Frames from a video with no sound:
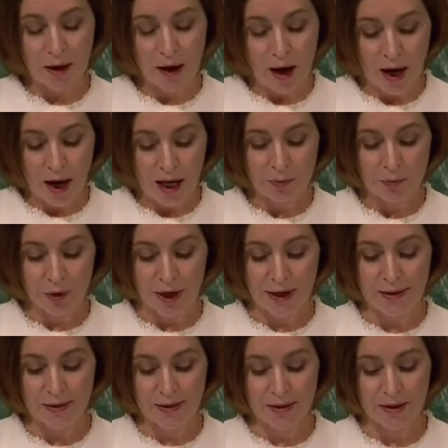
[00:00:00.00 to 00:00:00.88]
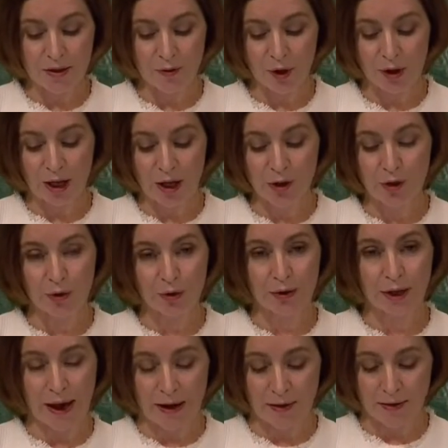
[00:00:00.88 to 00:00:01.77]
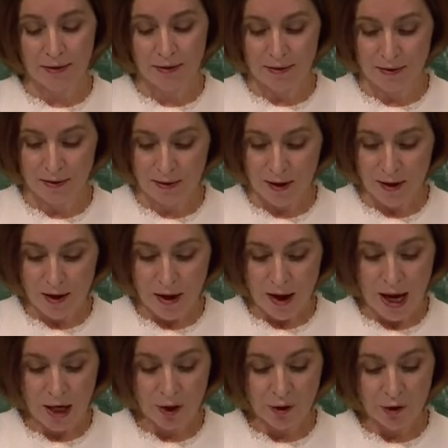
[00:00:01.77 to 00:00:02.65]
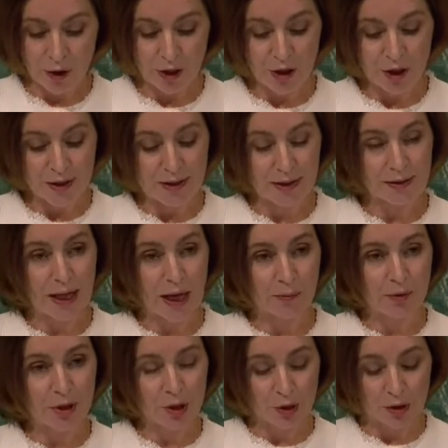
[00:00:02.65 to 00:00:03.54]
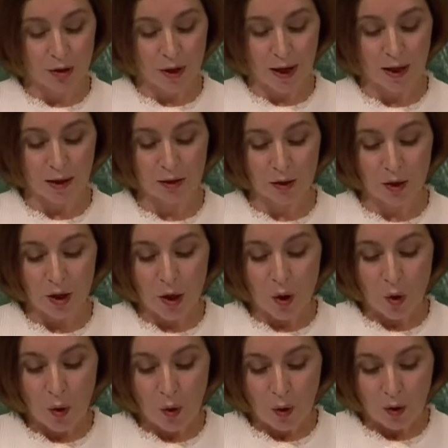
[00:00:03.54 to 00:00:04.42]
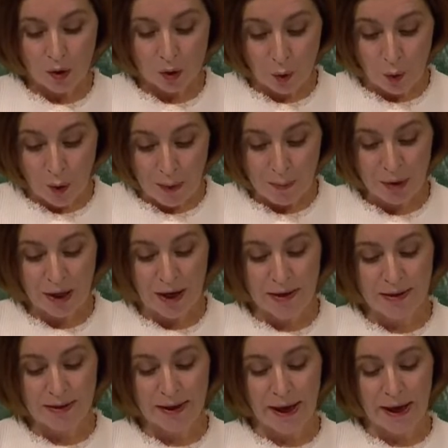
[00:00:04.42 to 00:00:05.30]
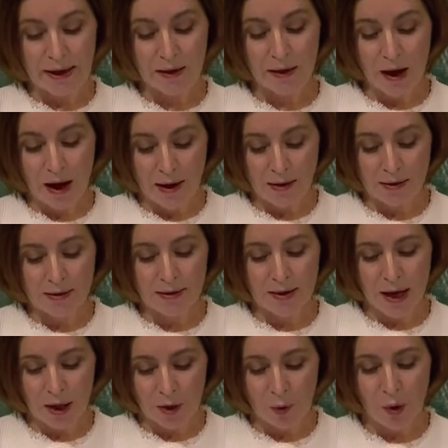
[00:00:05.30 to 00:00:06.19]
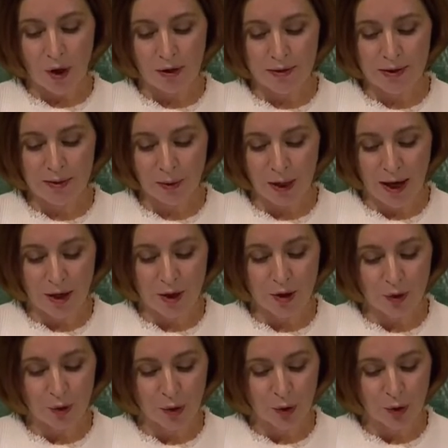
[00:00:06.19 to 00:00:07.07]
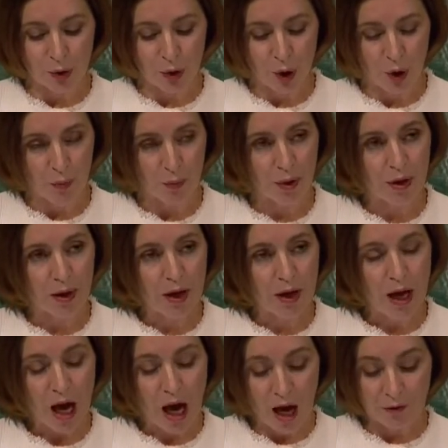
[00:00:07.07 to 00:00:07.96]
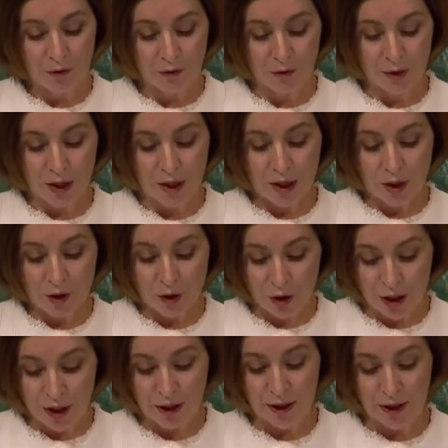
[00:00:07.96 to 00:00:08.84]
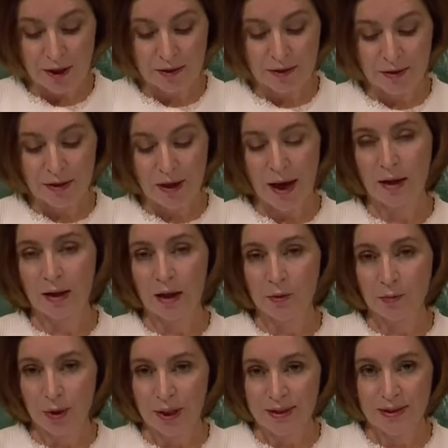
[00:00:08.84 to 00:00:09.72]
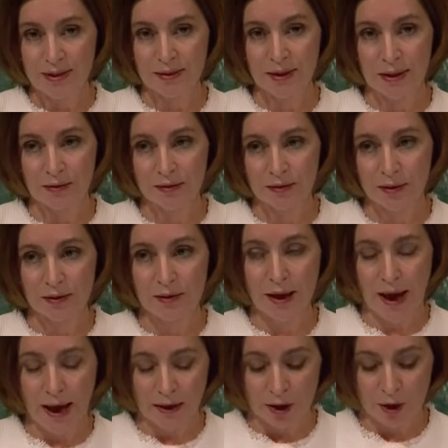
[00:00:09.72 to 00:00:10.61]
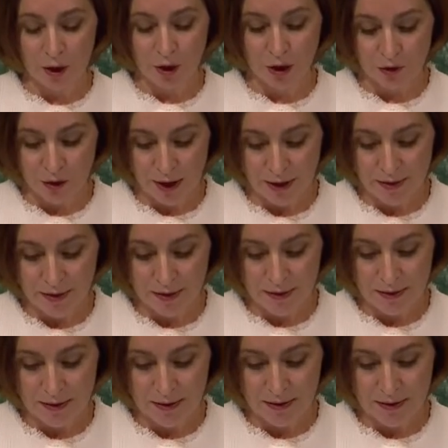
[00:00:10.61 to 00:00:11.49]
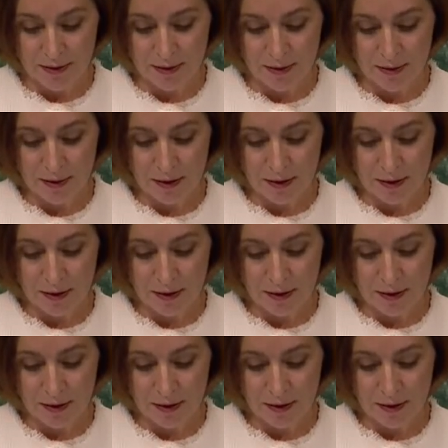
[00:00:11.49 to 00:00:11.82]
high prices for natural gas and Russia's attempts at, to weaponize gas and oil supplies to Europe have triggered an unprecedented energy crisis.